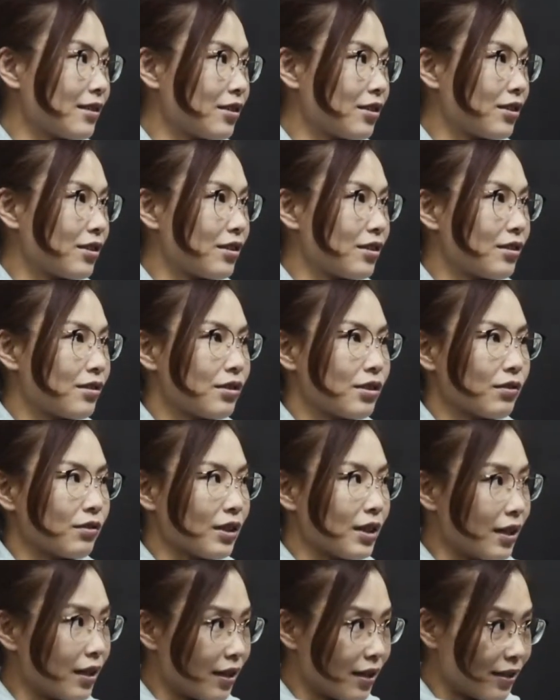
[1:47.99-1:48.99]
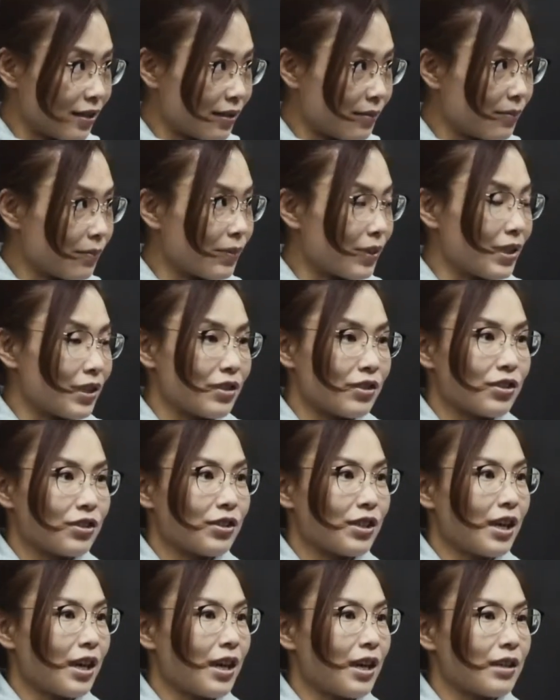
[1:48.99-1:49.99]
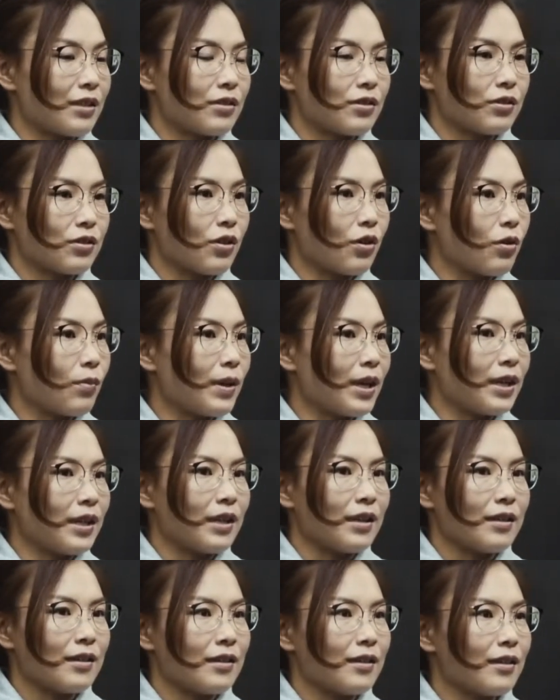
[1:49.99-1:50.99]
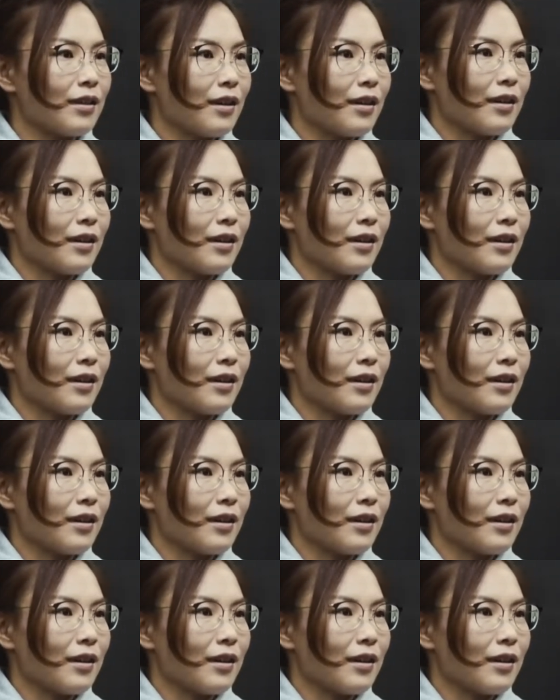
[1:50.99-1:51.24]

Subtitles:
She's still young, but she had so many